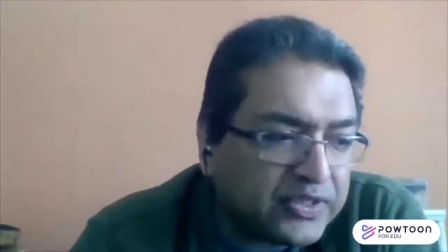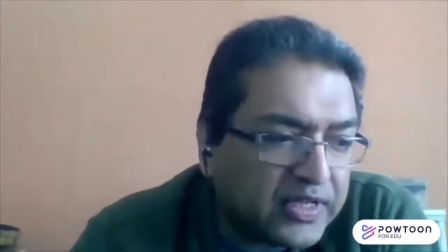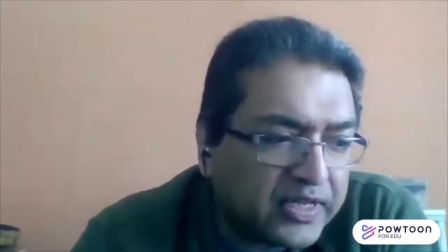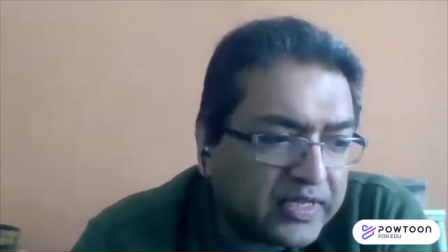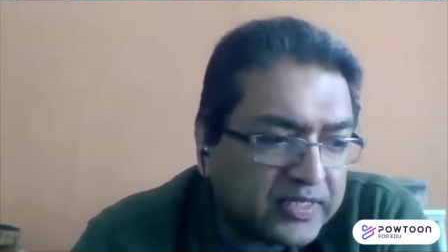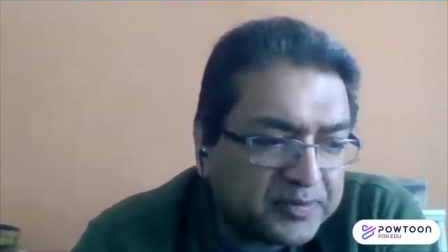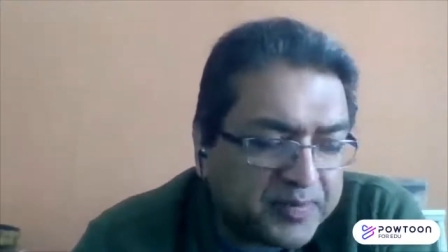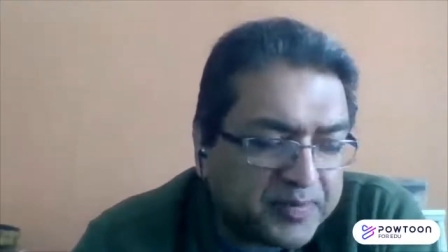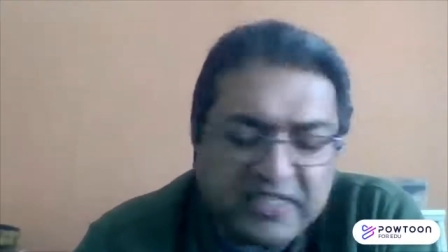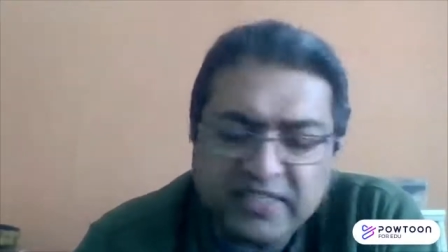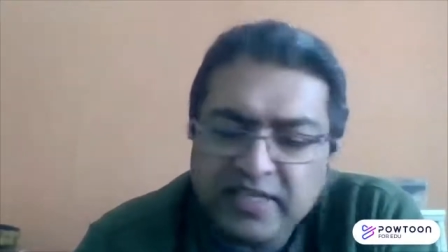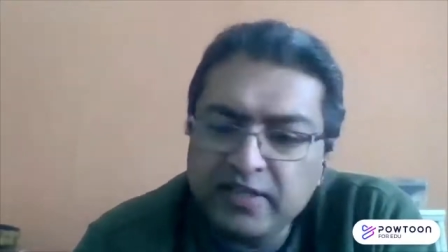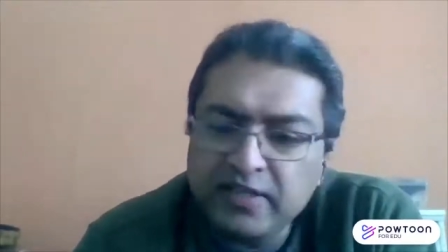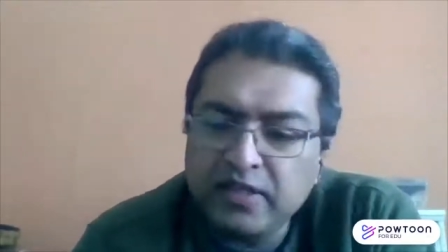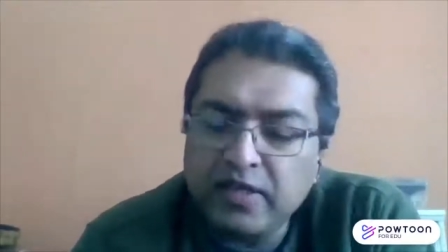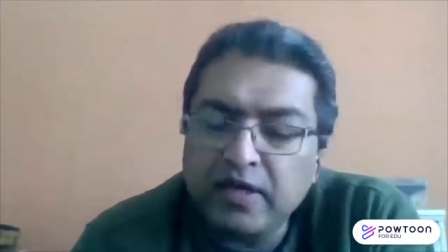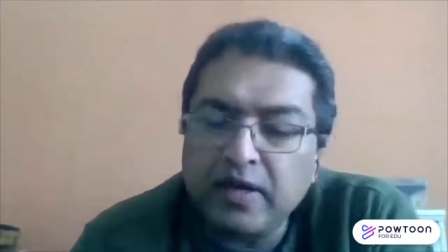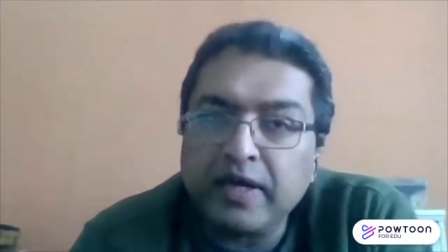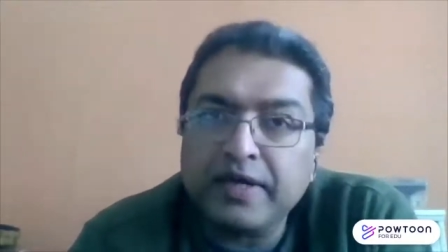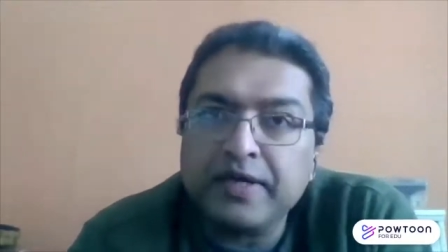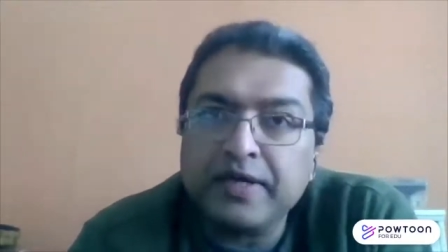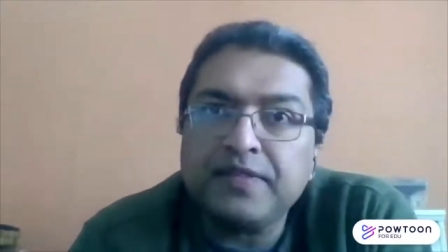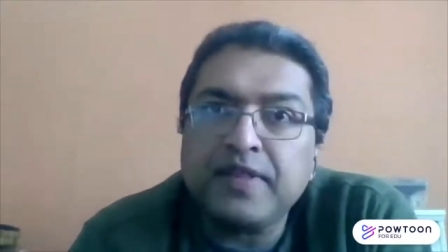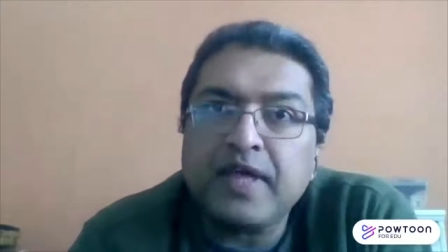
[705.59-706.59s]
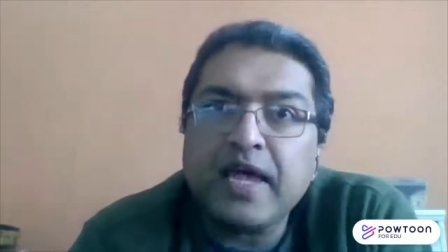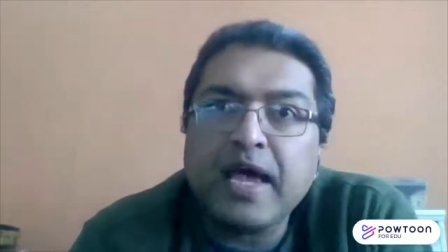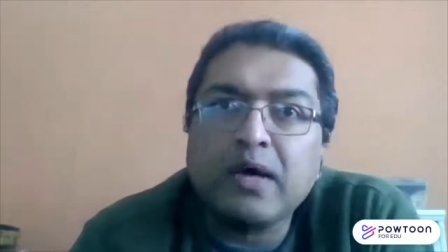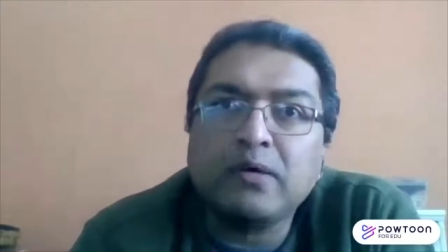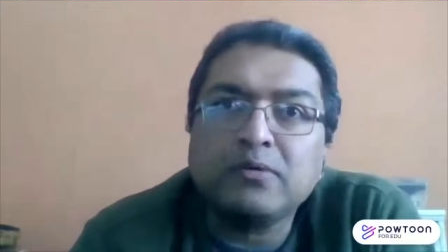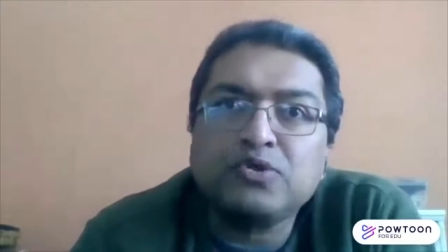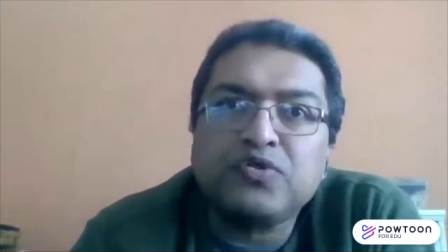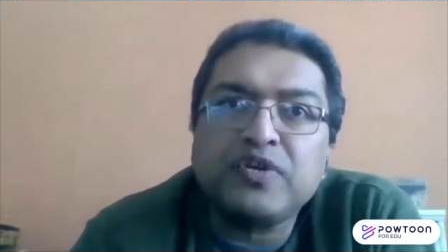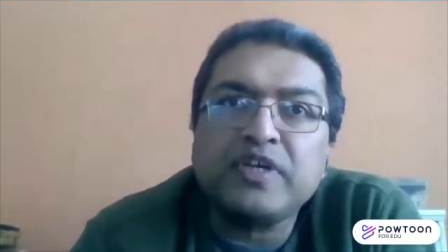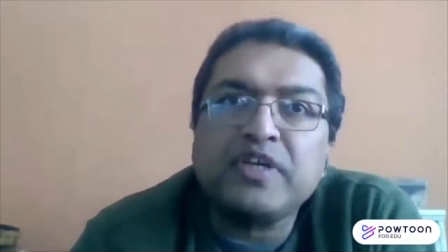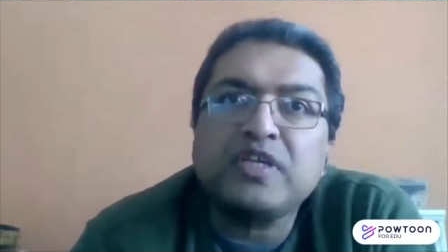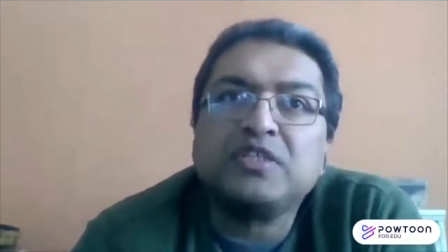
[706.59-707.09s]
especially in the in the
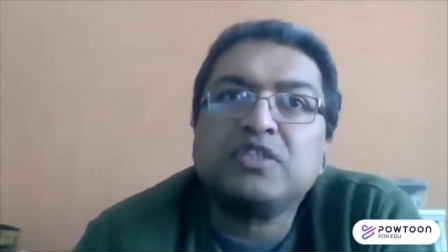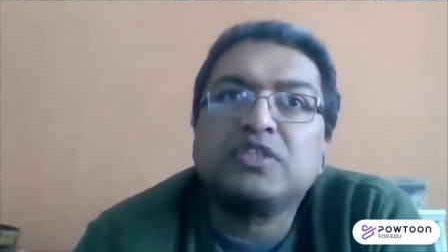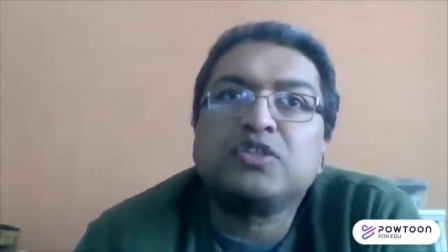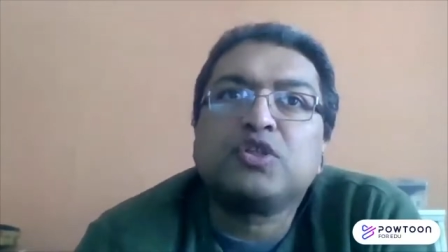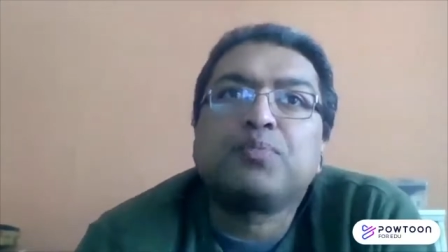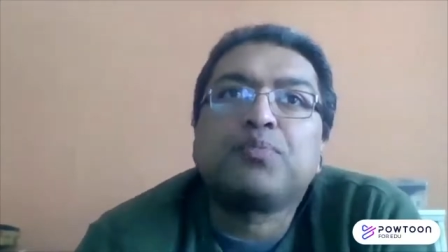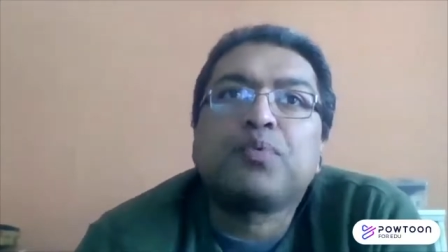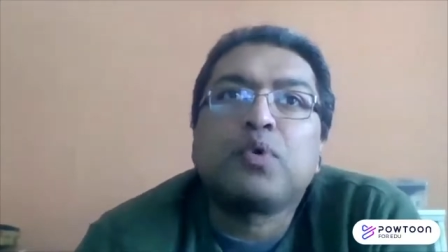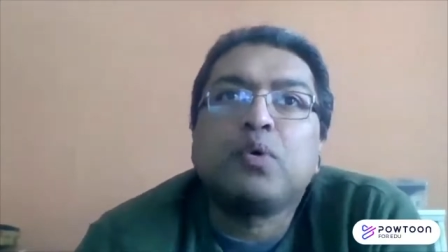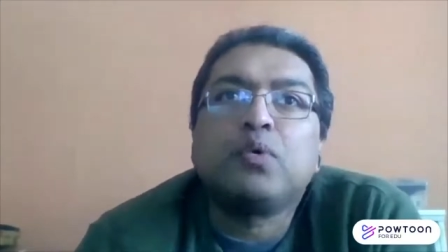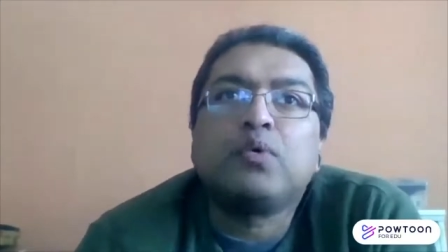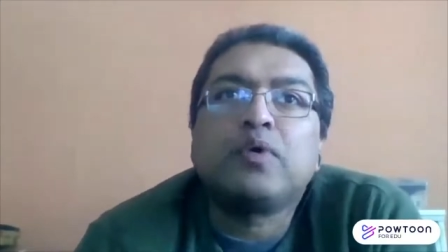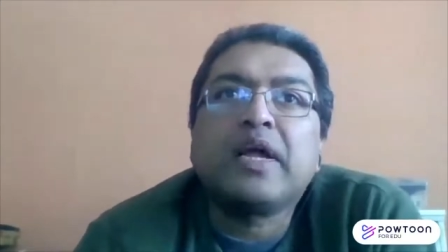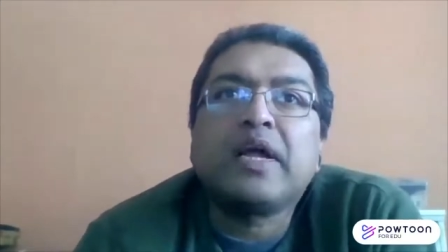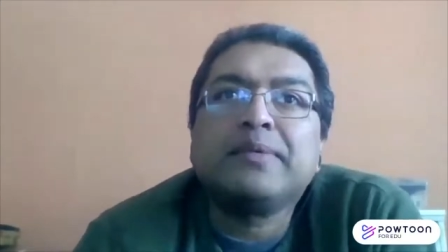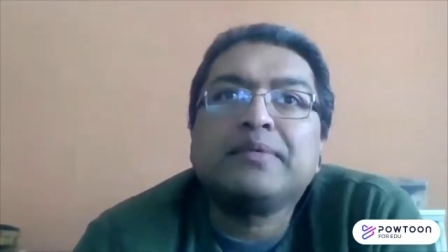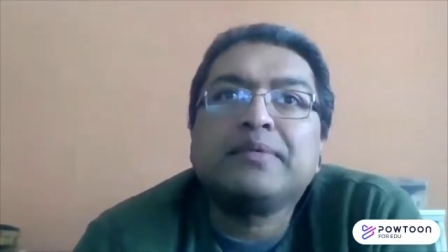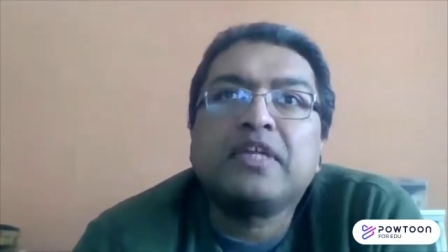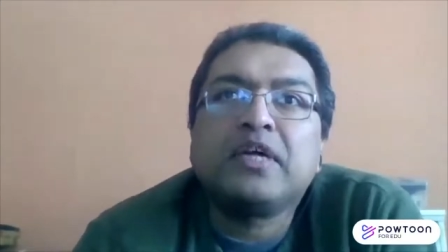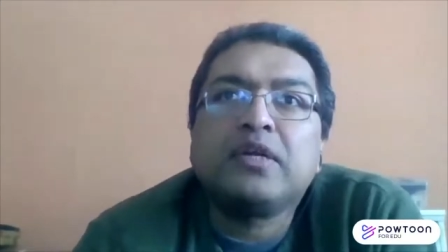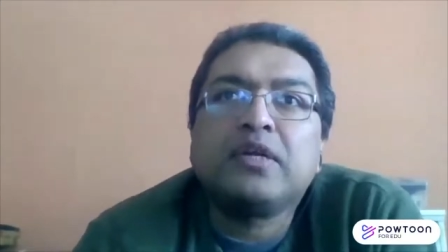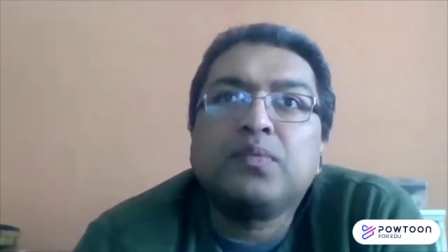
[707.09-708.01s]
outreach and the programs